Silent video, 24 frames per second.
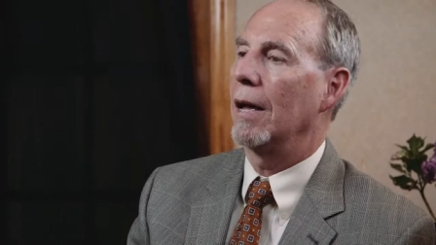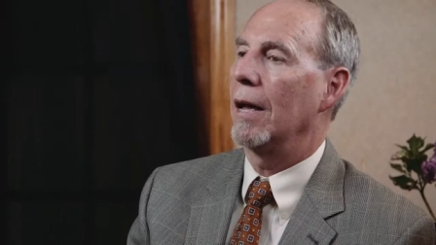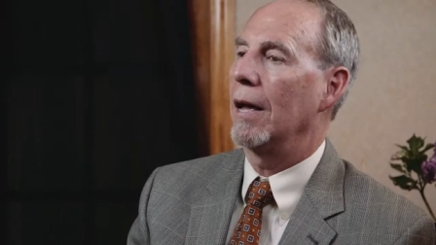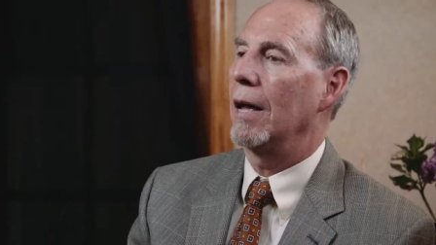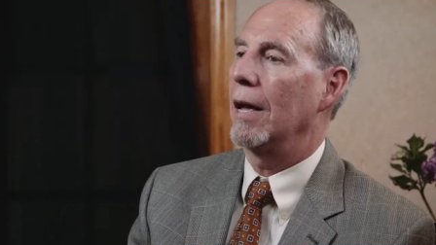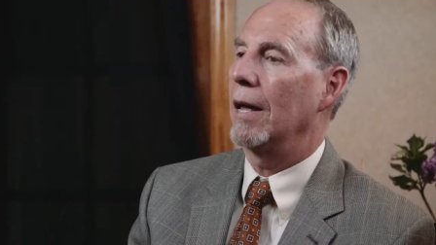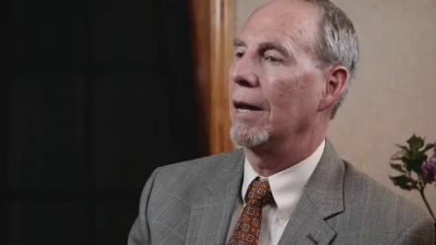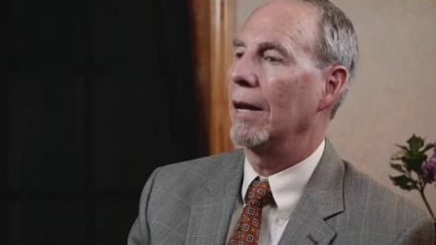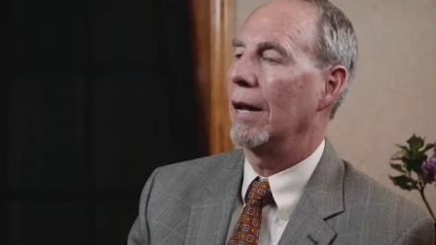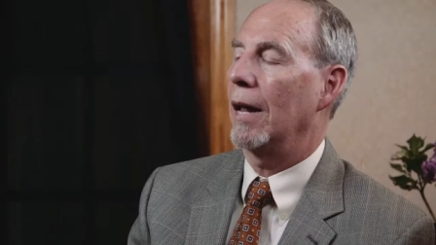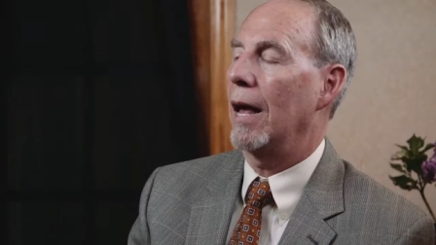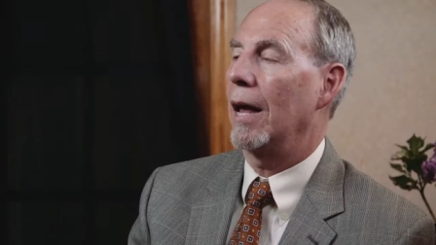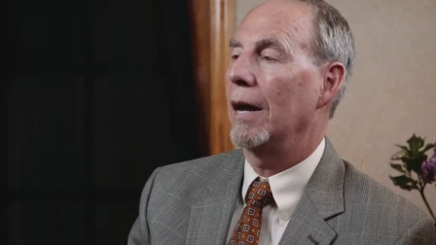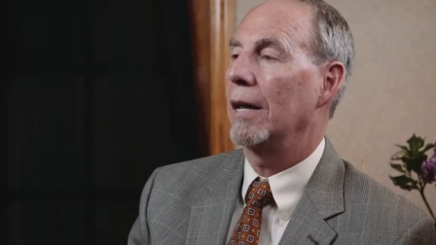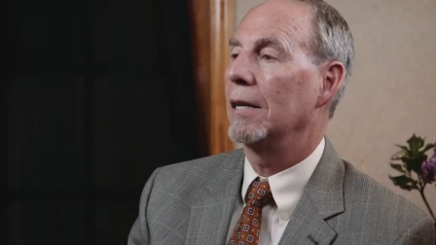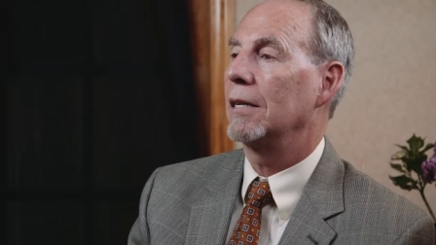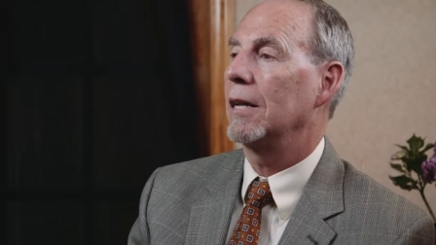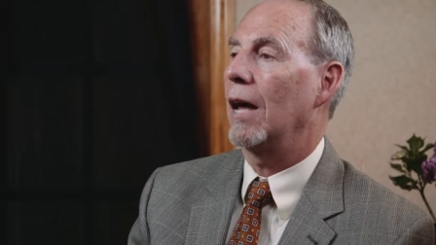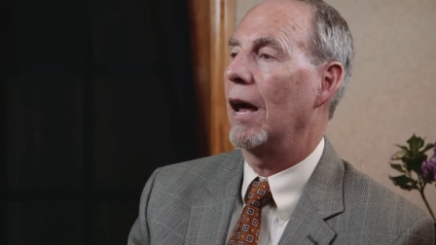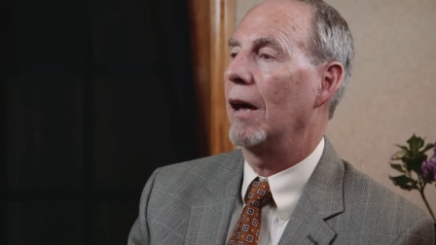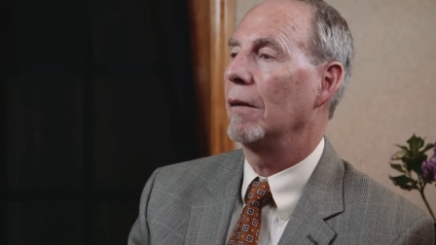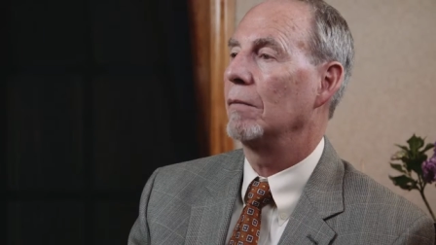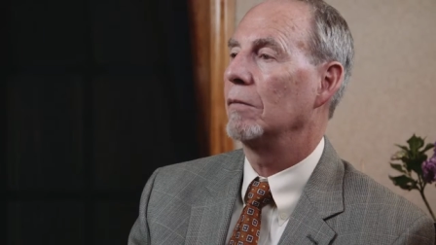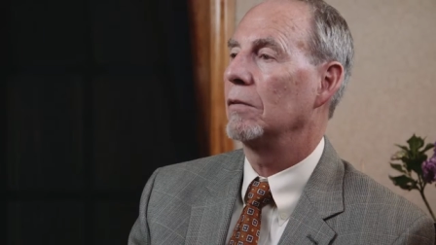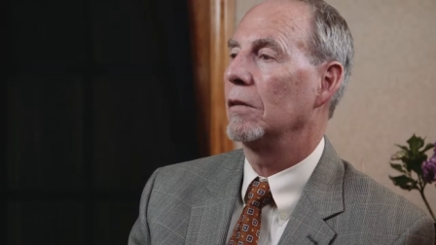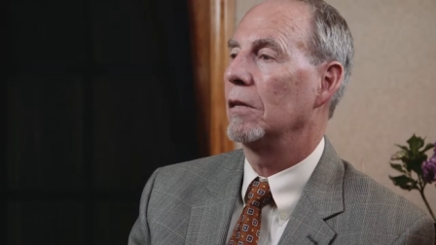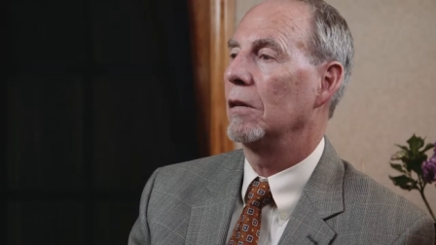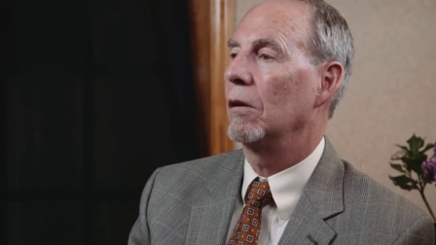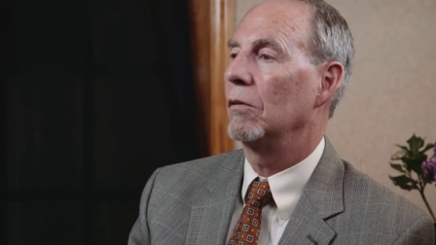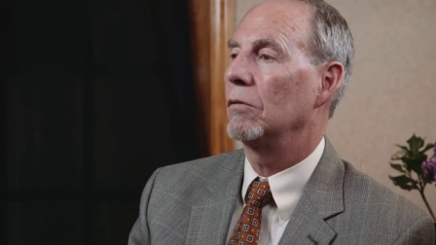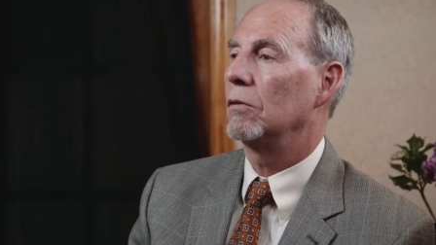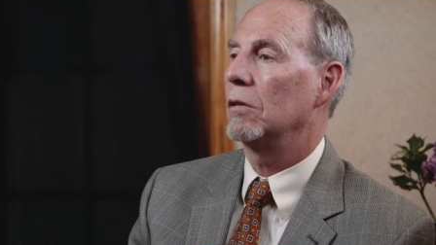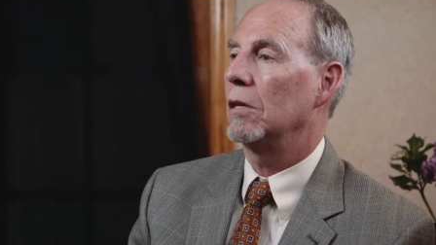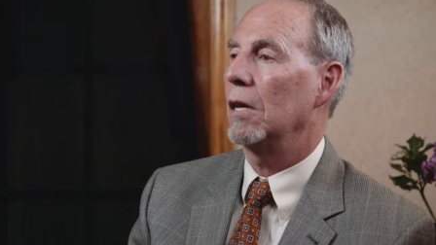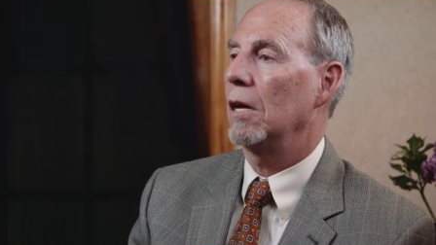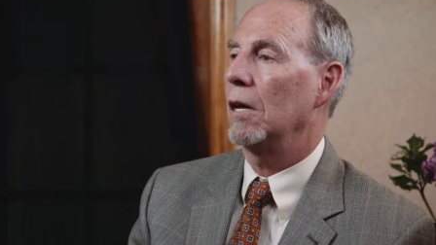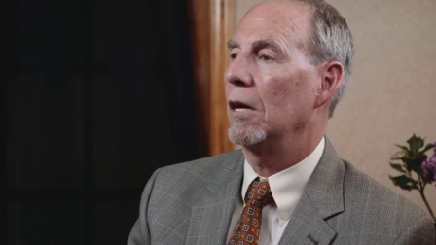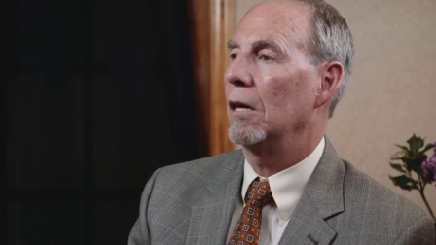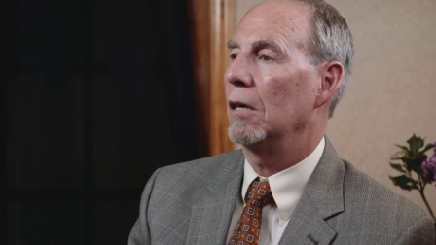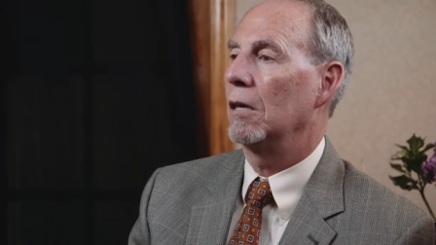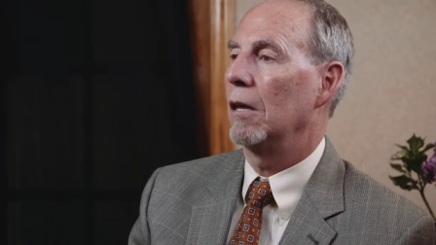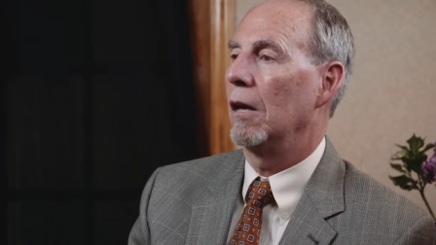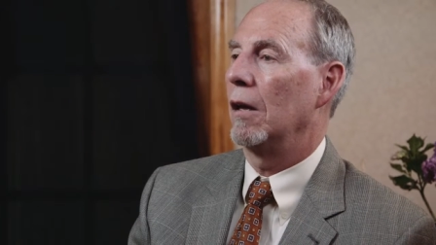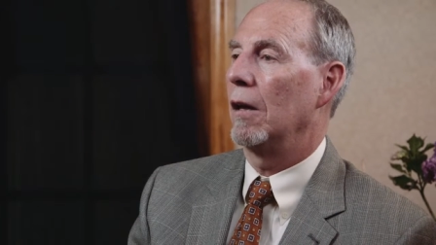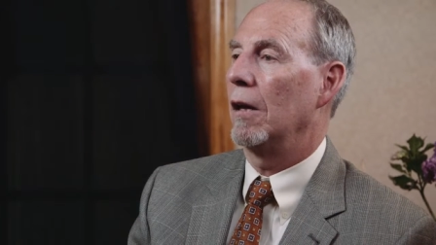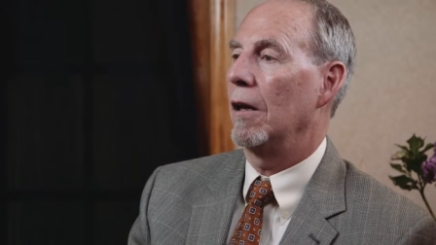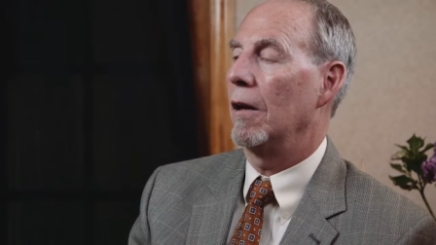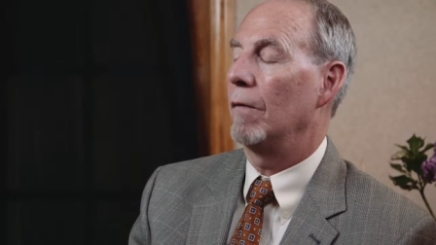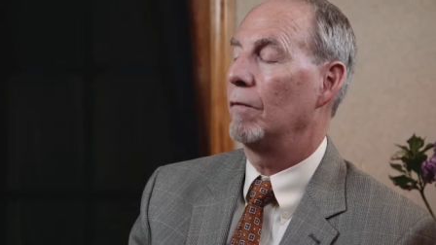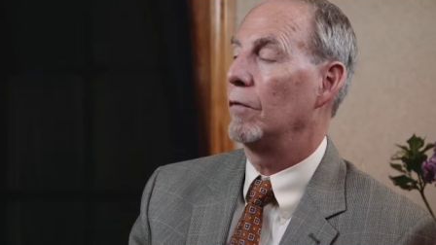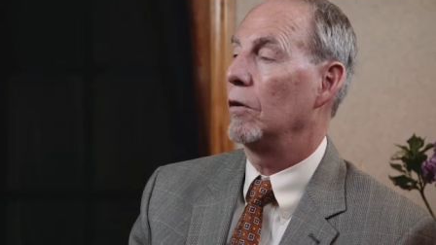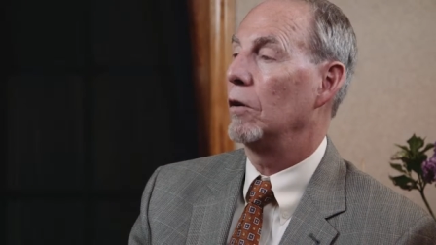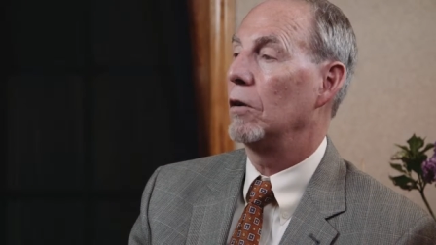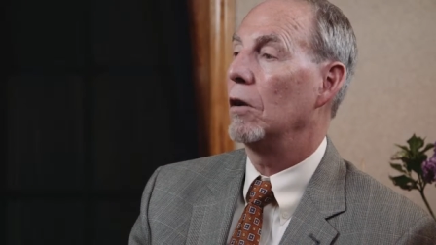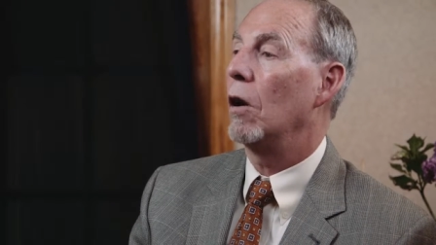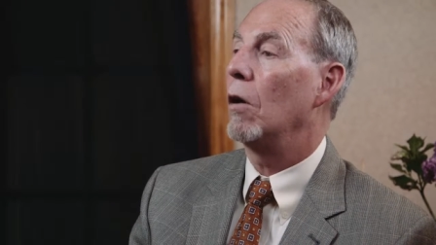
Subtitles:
And a lot of times those teeth, if you